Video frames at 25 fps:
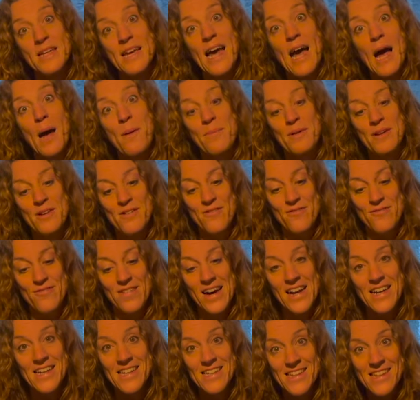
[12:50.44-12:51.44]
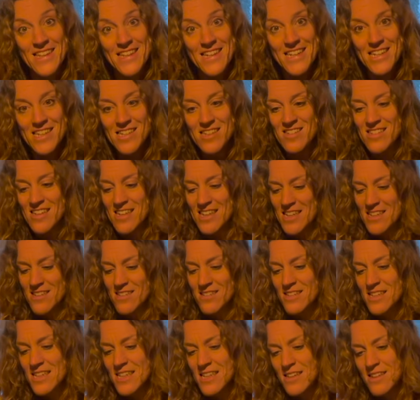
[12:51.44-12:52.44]
happy to find these, and I
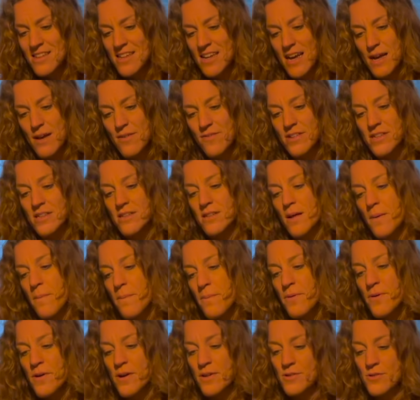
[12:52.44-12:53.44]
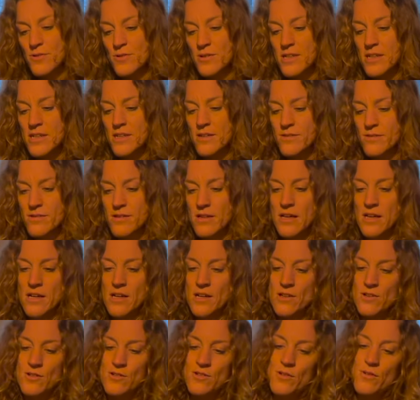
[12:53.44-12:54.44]
think they have a number underneath.
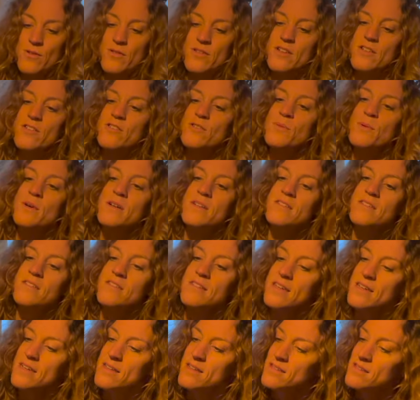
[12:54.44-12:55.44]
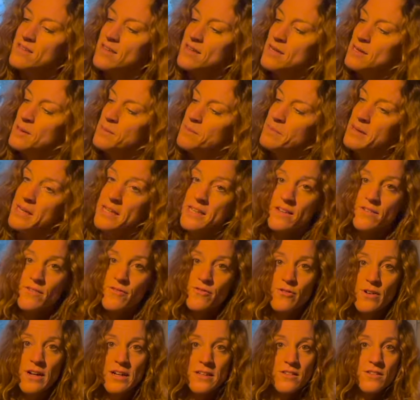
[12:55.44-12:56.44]
So this one says made in
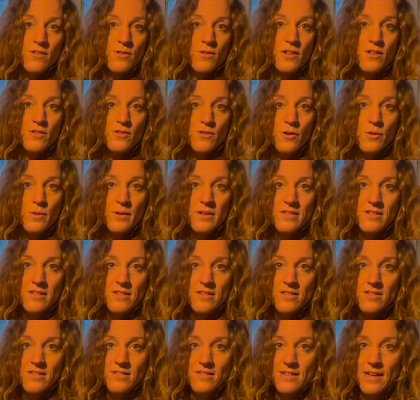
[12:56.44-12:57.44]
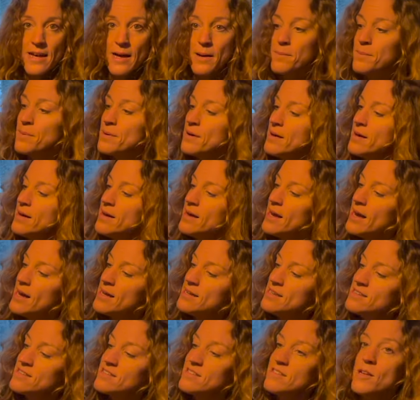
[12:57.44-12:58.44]
France, so there's always this stamp,
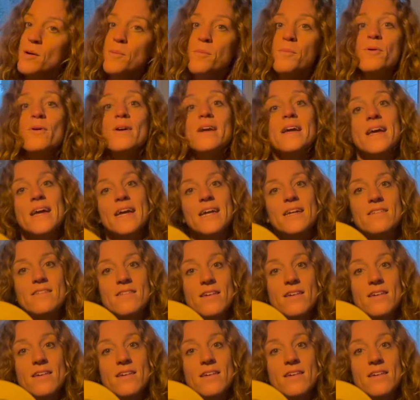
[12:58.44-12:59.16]
and it's number 8,